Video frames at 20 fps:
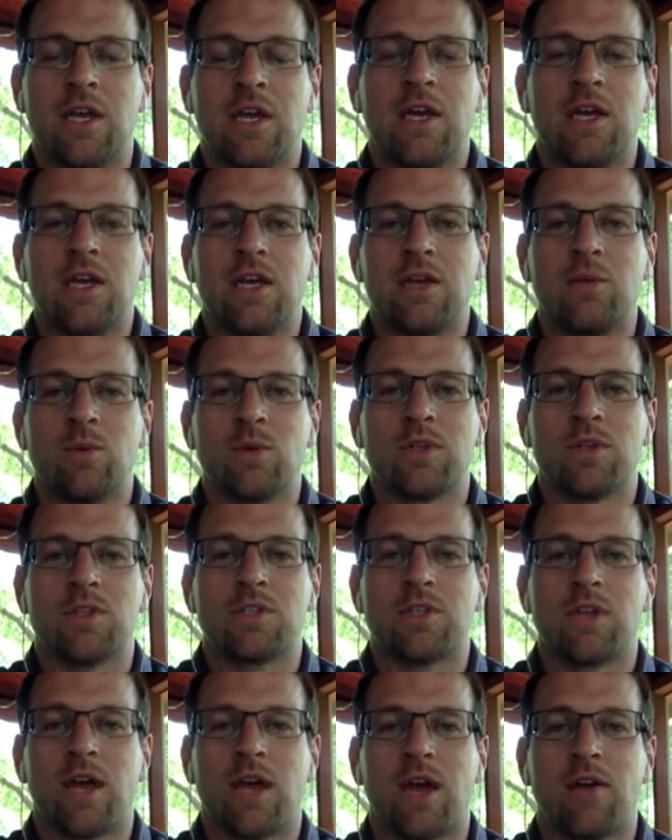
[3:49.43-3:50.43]
in with the
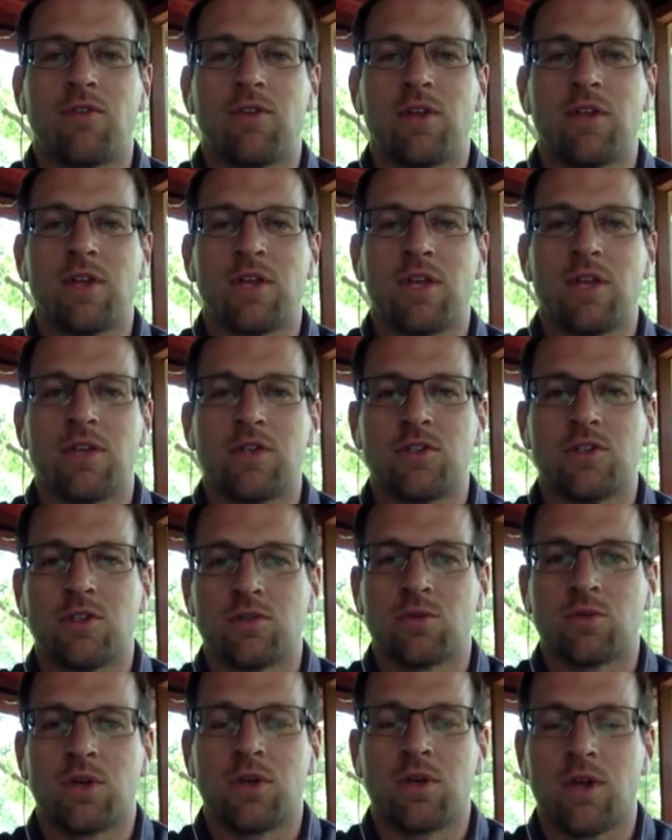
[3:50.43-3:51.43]
staff, and the kids
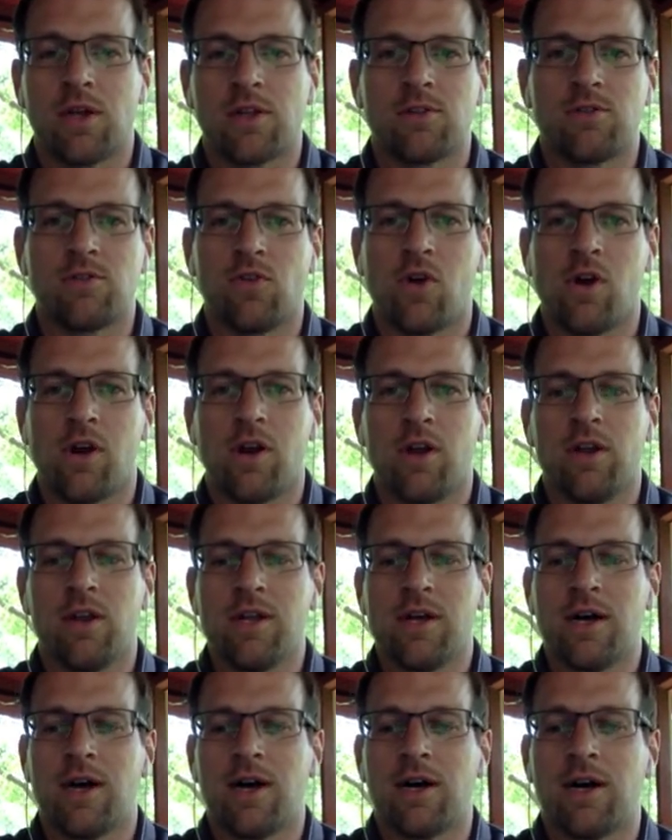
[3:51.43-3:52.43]
just went nuts for it.
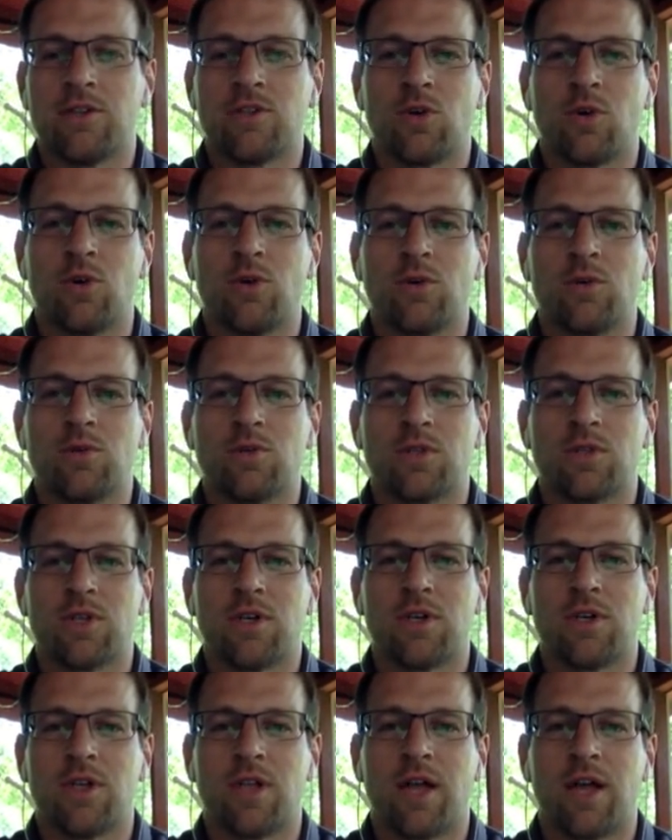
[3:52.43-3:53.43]
So it was
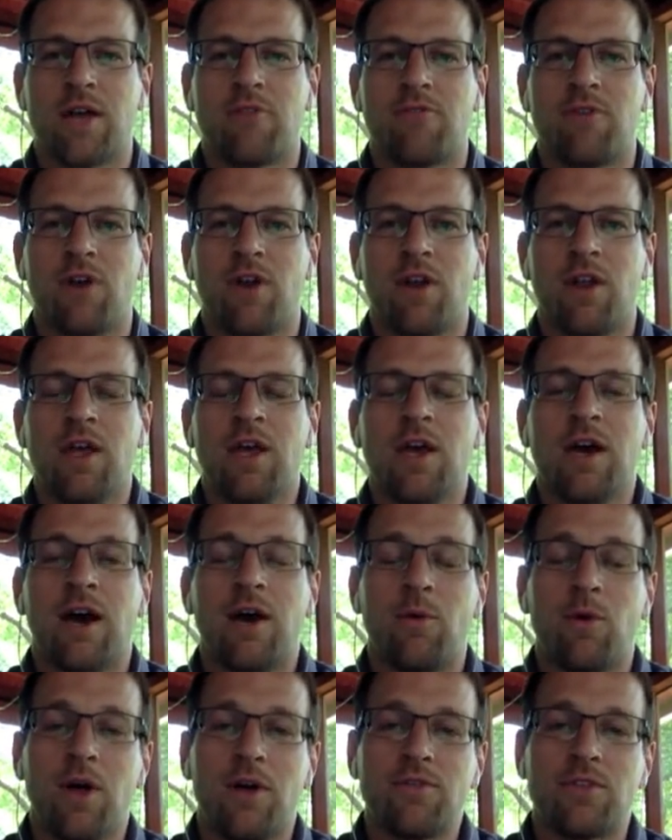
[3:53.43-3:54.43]
a lot of fun. I
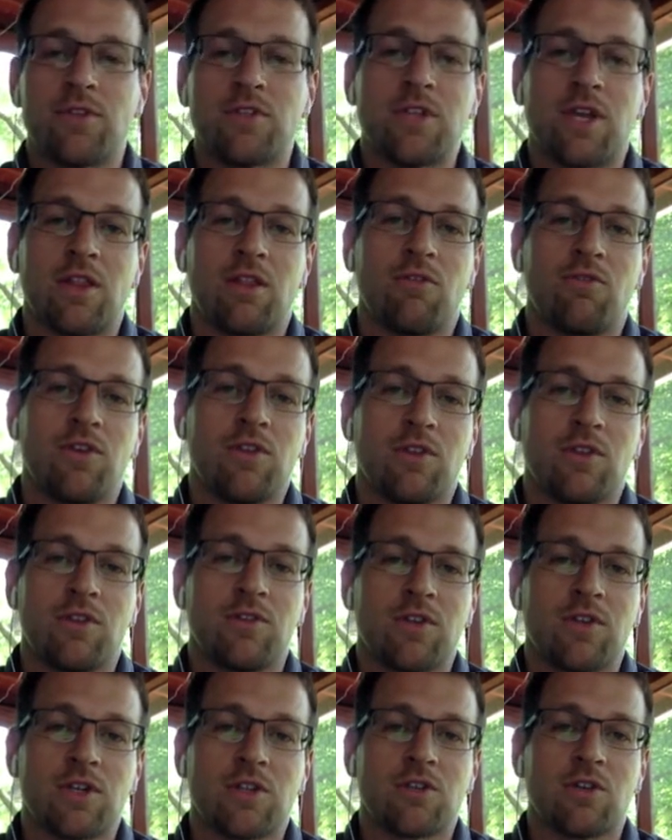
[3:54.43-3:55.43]
will have to say the 5th and
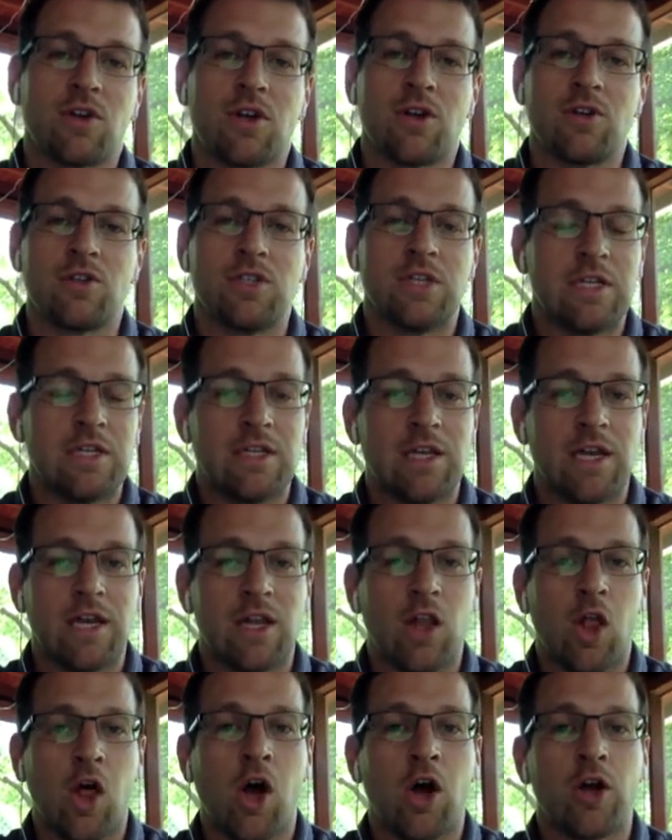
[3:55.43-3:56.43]
6th graders did take
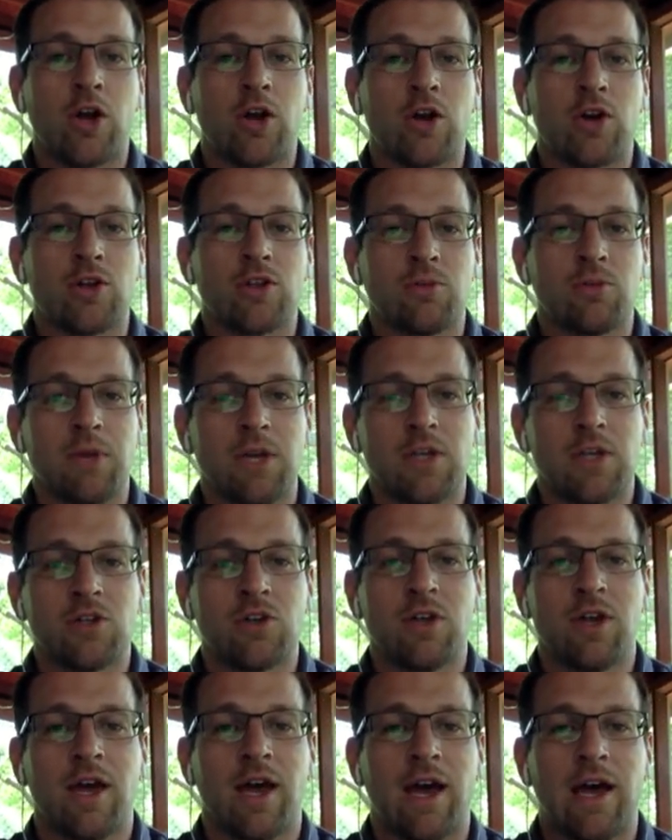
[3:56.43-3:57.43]
longer, so make sure
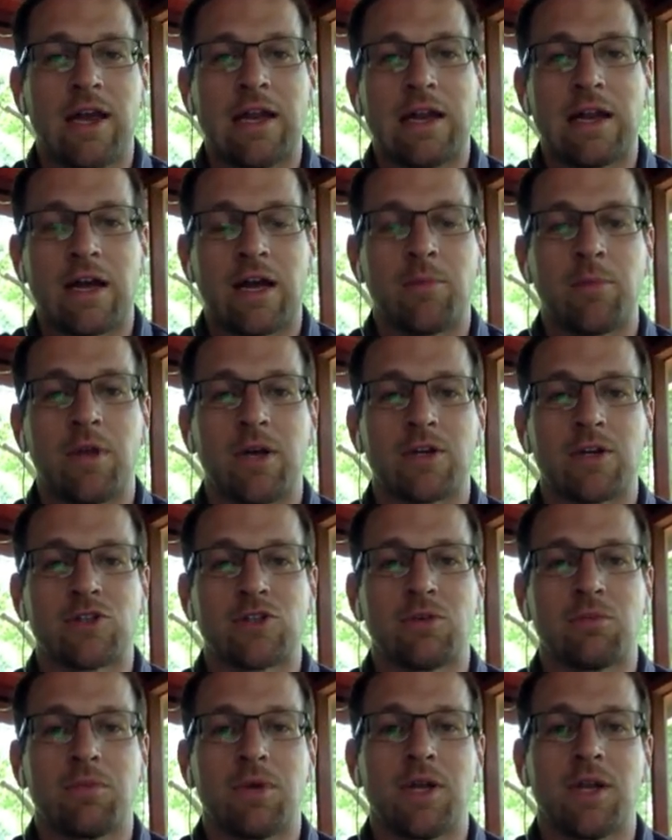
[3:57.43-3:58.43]
you add in a couple
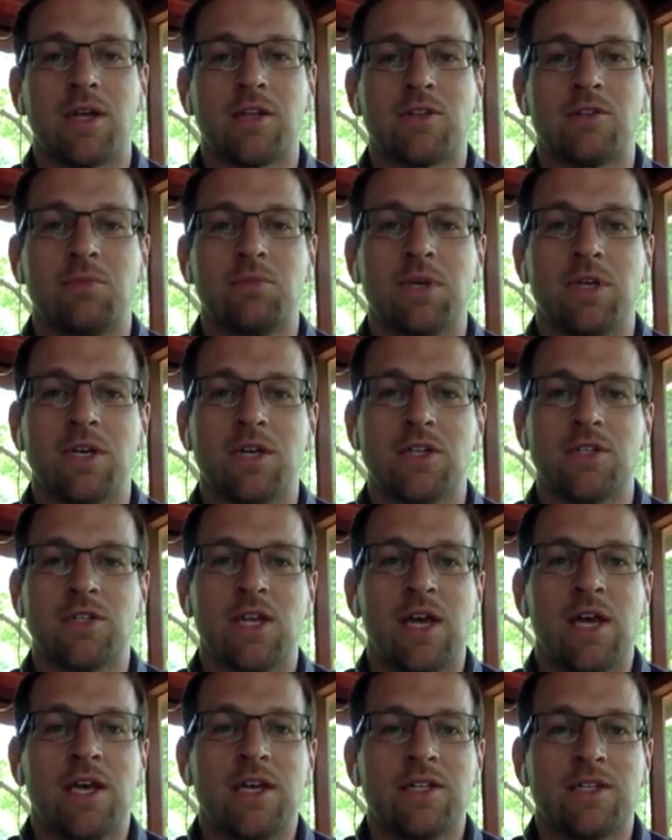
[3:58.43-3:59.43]
extra minutes because
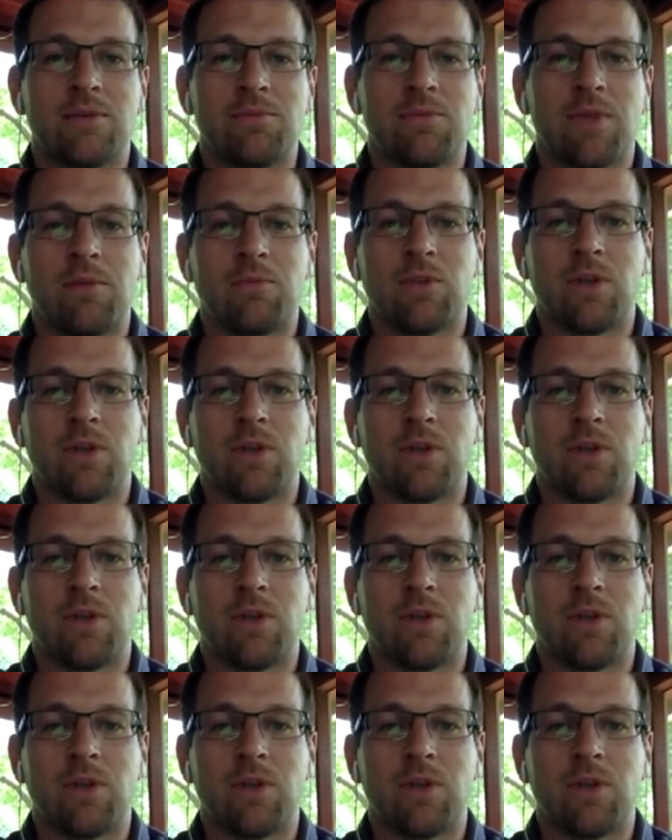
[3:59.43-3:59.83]
sometimes they